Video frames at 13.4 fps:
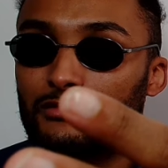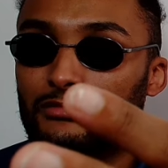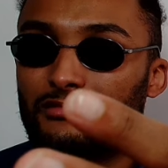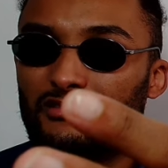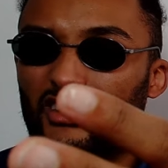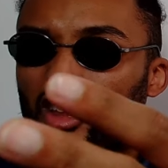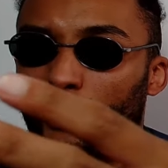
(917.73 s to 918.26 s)

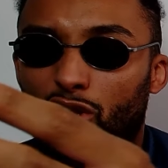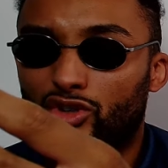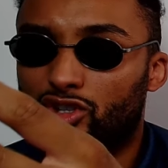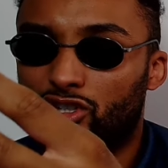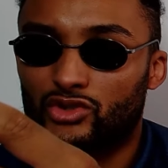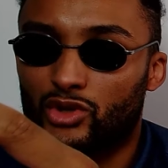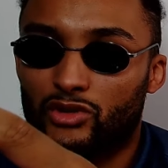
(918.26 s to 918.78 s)
Not a
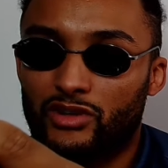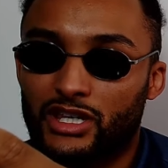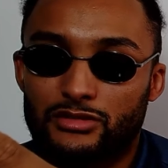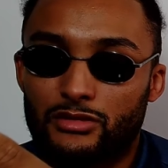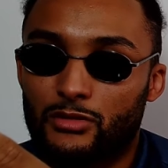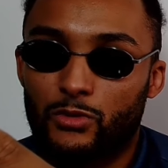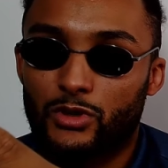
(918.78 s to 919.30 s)
Chisora, he's
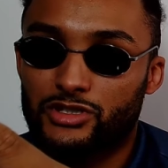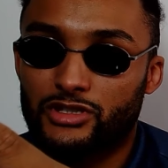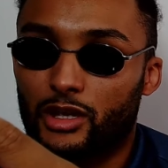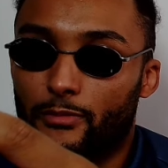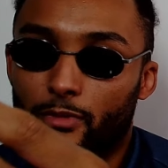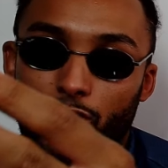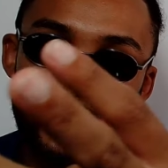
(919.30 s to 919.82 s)
too washed
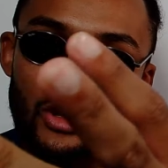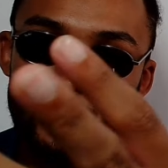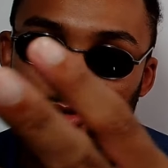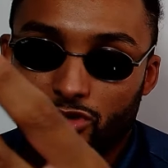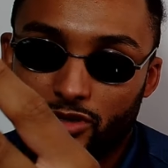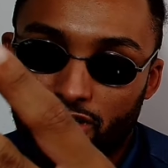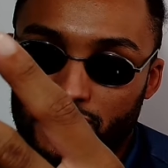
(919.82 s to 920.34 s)
up. A Joe
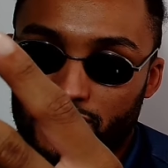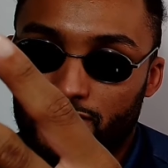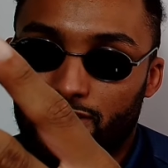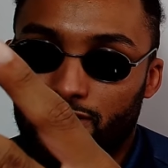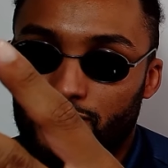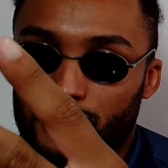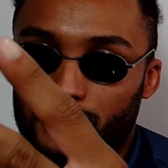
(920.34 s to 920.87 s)
Joyce.
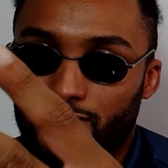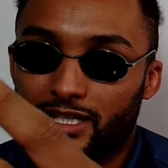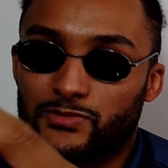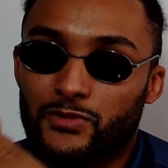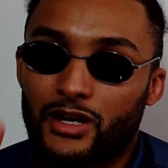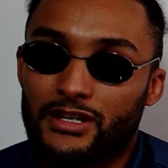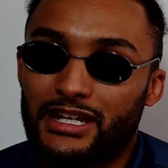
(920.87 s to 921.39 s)
That's
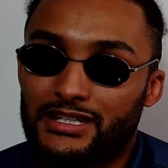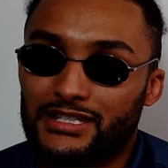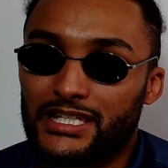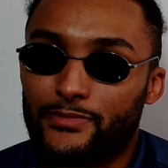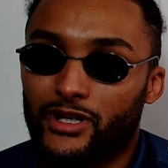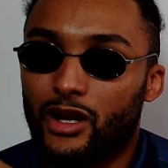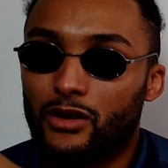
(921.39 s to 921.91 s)
what I need to see
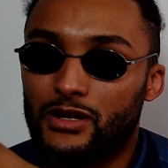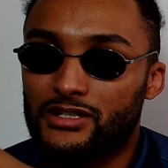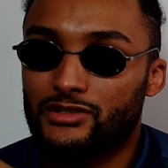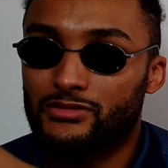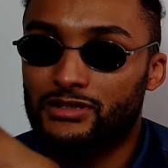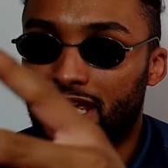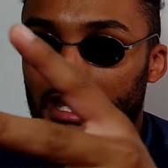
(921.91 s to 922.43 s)
Bakole
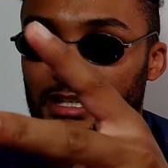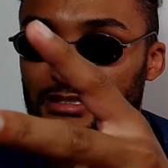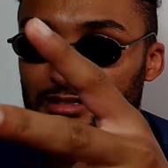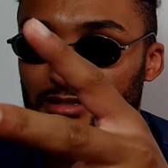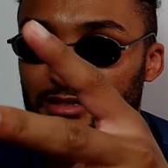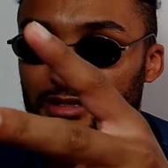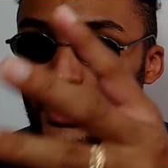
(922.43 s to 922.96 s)
do
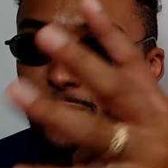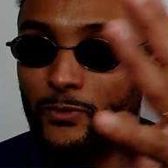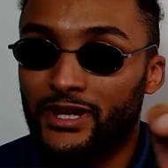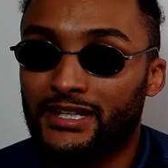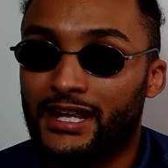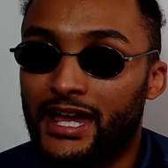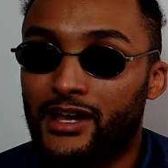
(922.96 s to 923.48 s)
next. Then we
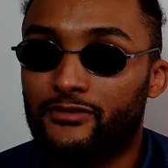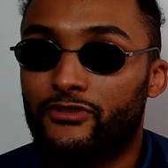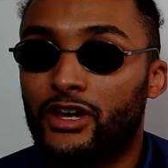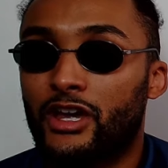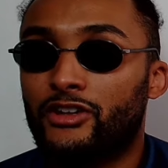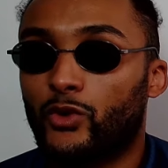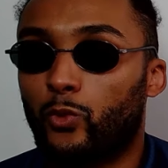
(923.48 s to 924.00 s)
can have
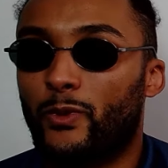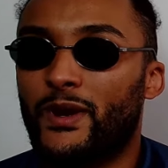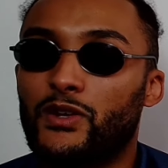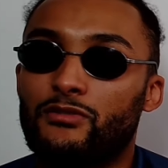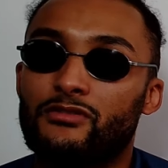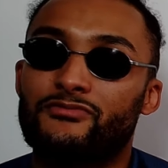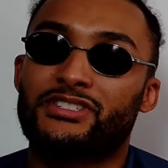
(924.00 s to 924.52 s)
the
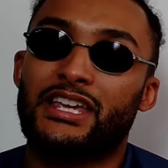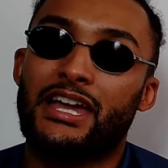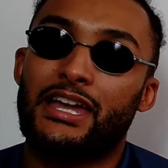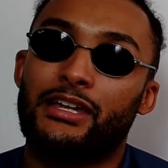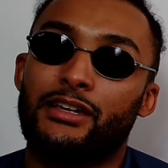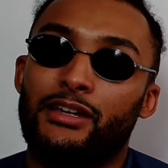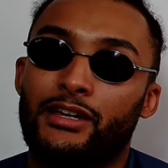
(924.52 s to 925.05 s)
winner of
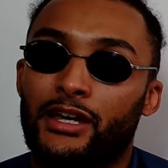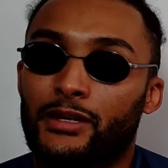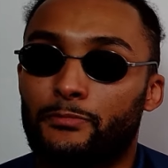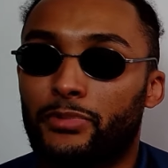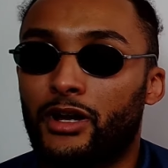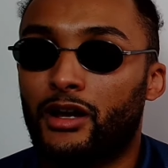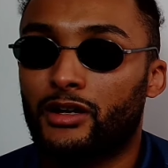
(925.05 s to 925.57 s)
Zhang and
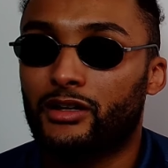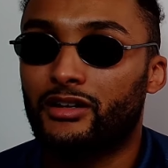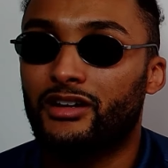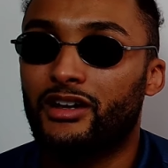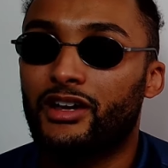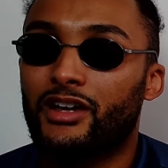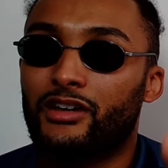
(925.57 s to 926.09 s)

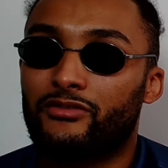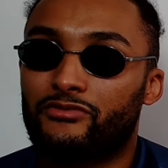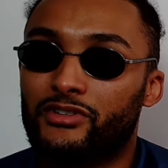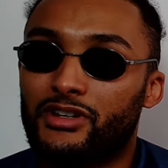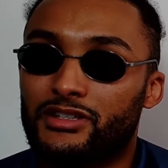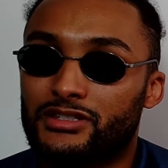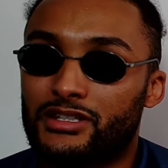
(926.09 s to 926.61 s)
Parker
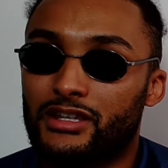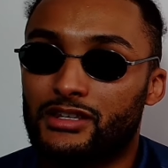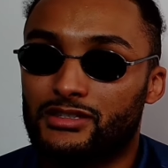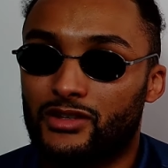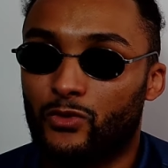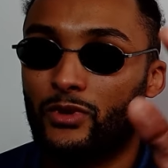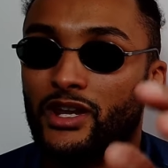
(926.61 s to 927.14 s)
versus
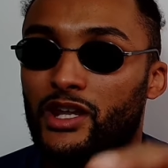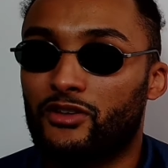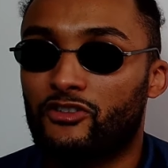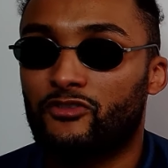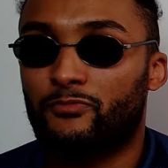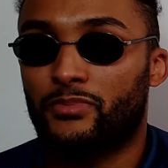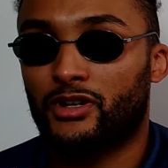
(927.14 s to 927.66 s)
the winner
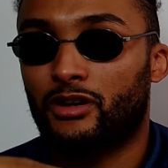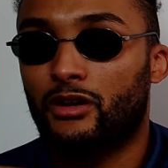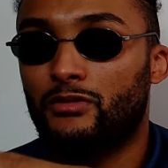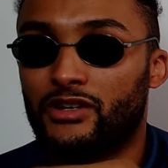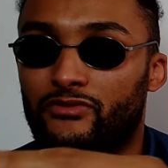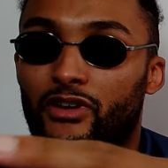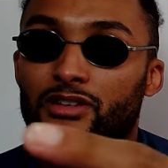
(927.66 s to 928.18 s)
of
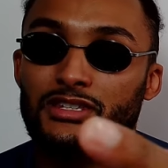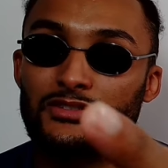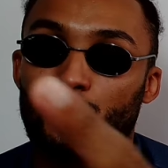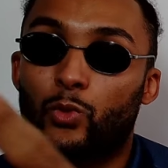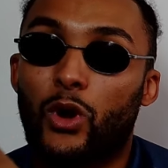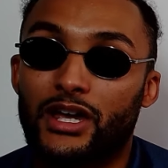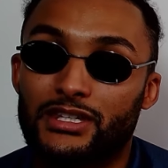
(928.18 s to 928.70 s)
Bakole versus
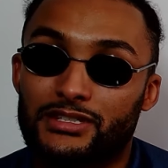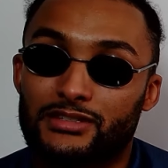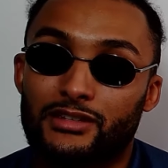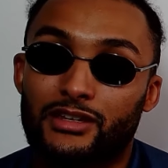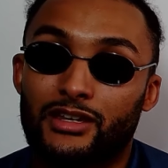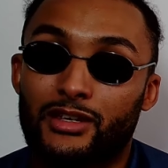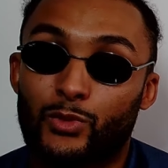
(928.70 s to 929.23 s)
White,
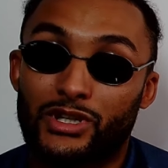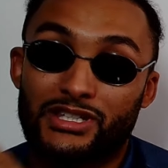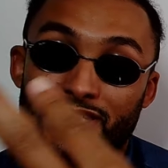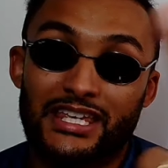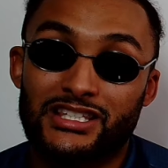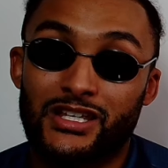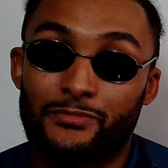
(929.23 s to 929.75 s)
which
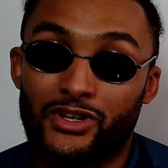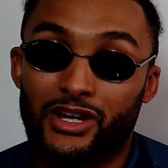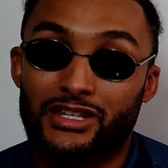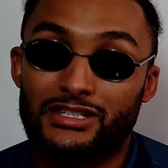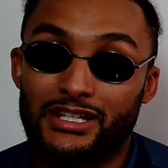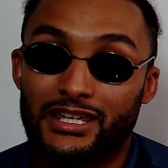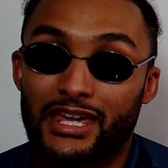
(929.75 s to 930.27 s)
sets up
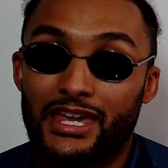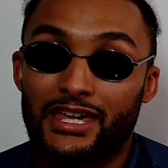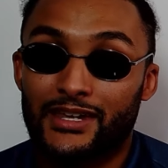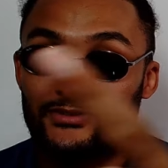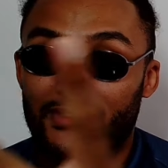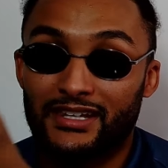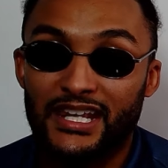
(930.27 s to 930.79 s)
nicely.
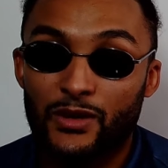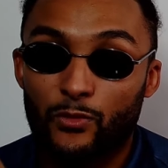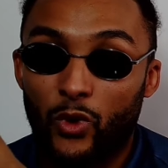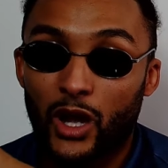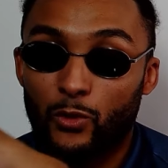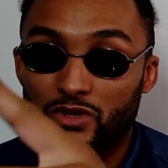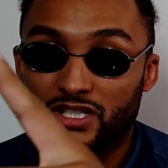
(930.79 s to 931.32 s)
If Dillian
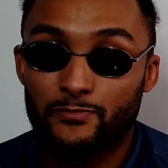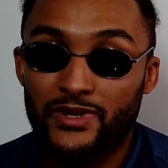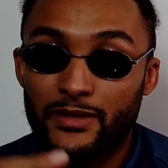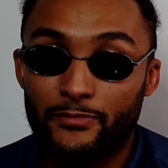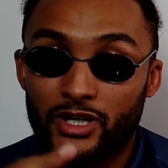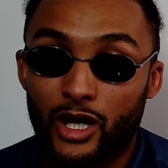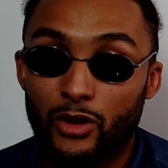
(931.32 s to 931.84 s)
White was to
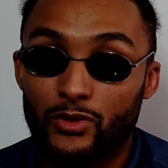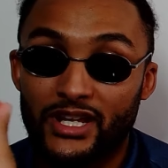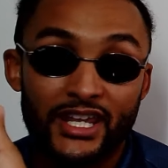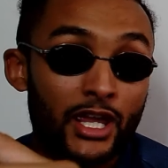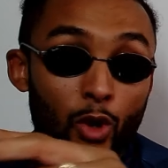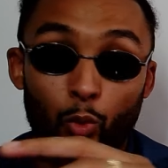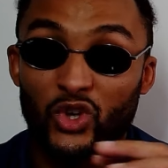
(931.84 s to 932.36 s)
beat
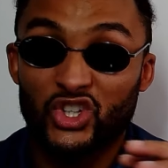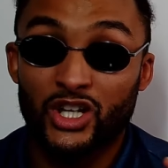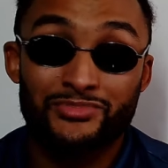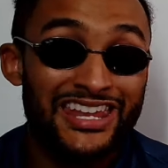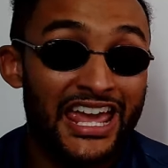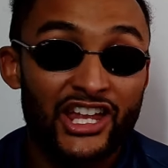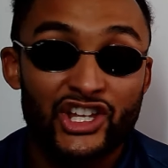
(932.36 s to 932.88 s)
Bakole, which I'm
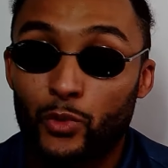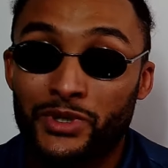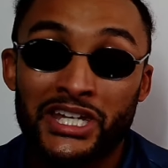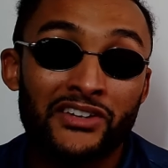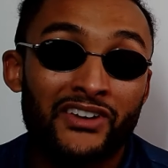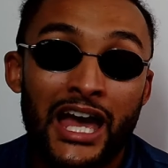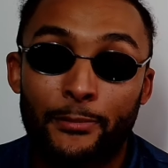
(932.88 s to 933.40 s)
telling you would
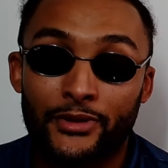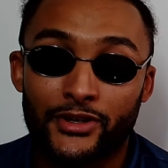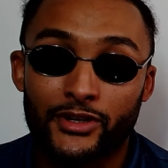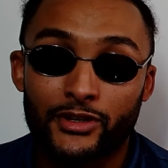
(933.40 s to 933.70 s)
never happen,